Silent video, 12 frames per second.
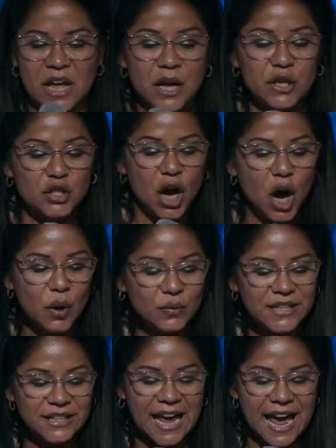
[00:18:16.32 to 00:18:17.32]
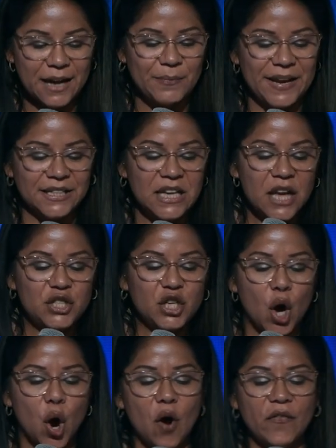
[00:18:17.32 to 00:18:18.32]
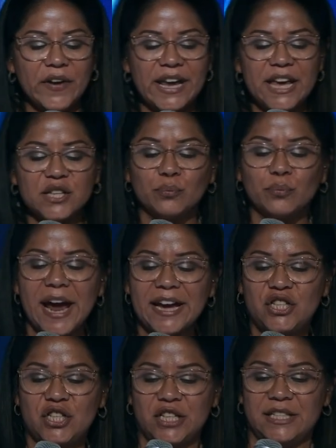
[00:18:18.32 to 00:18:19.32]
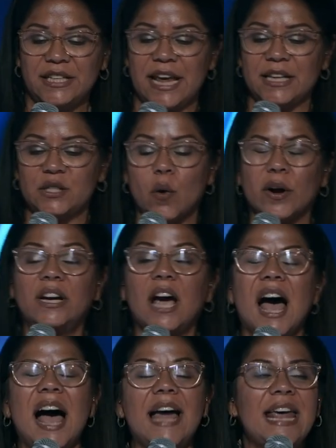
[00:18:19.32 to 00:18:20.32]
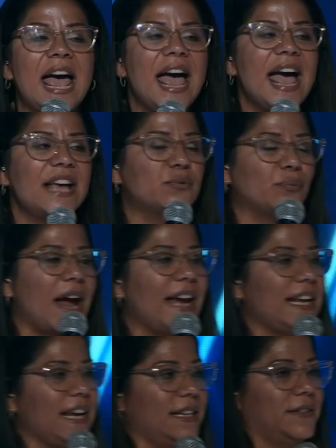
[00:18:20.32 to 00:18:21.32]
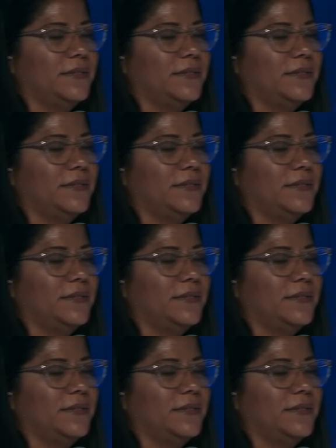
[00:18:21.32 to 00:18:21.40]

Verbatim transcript: Jehozadak means Jehovah is righteousness or God has righted.